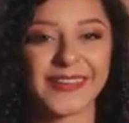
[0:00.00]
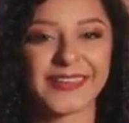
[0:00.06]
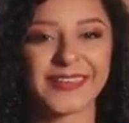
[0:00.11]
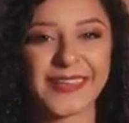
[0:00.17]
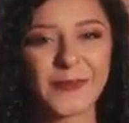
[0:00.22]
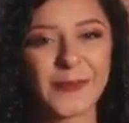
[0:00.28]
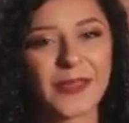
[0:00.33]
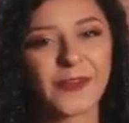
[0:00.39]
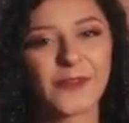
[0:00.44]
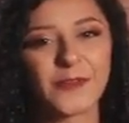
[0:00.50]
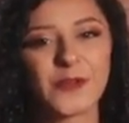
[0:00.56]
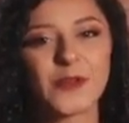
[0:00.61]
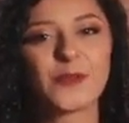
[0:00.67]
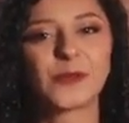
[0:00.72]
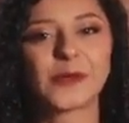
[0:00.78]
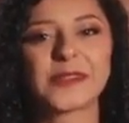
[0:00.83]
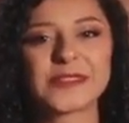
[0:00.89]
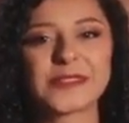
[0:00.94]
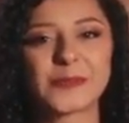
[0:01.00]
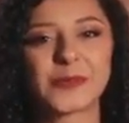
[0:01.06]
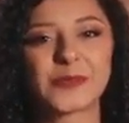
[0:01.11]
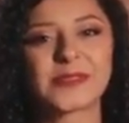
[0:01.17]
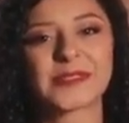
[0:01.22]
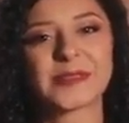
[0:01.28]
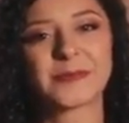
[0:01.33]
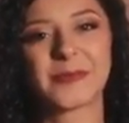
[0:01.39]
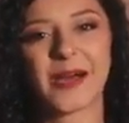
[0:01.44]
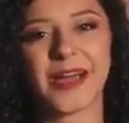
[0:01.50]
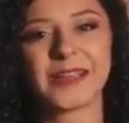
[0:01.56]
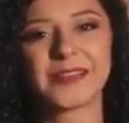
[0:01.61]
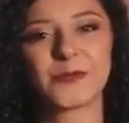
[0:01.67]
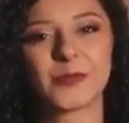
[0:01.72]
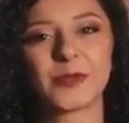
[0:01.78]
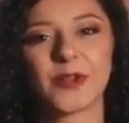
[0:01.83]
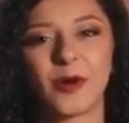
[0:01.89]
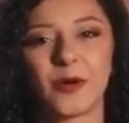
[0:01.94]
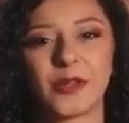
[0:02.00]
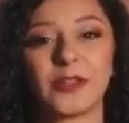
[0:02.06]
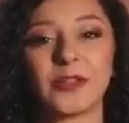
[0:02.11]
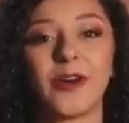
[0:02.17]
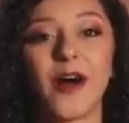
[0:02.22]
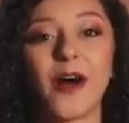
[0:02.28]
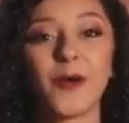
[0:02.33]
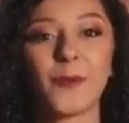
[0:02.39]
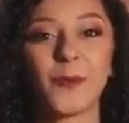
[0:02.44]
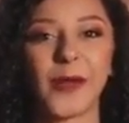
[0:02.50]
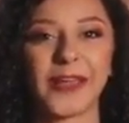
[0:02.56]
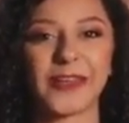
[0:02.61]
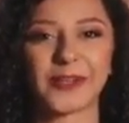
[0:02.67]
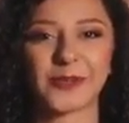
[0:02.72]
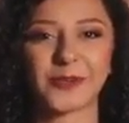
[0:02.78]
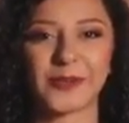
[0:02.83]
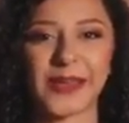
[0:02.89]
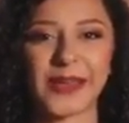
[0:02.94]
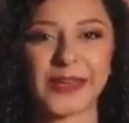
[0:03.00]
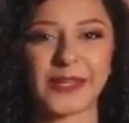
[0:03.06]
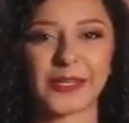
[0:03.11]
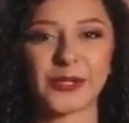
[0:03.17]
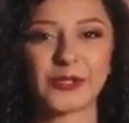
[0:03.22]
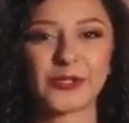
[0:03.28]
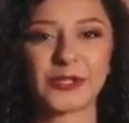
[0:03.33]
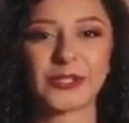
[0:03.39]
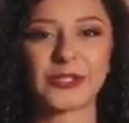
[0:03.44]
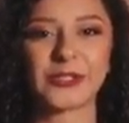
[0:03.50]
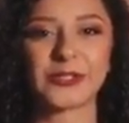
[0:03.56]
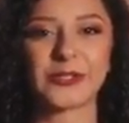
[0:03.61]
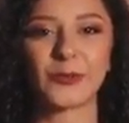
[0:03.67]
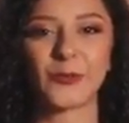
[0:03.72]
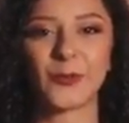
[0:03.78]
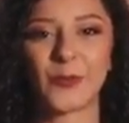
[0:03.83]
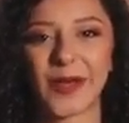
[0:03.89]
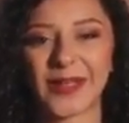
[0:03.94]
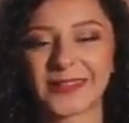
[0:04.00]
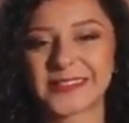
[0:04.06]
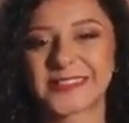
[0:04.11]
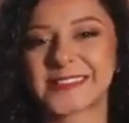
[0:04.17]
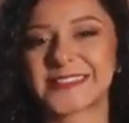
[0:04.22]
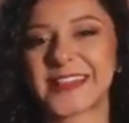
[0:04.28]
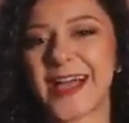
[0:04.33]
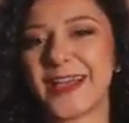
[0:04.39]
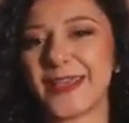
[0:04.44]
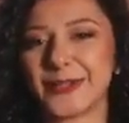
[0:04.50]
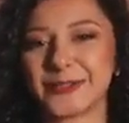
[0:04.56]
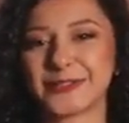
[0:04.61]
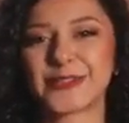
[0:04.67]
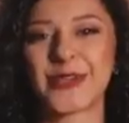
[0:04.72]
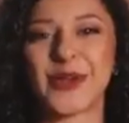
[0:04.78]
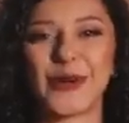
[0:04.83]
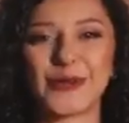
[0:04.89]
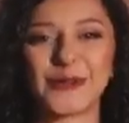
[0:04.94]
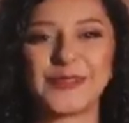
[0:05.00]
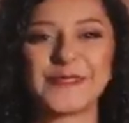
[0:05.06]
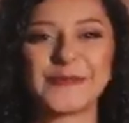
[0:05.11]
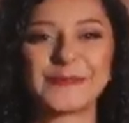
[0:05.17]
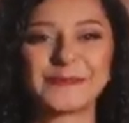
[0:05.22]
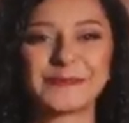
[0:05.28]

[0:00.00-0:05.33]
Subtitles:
keeping a few principles in mind will go a long way to creating good, well-styled code.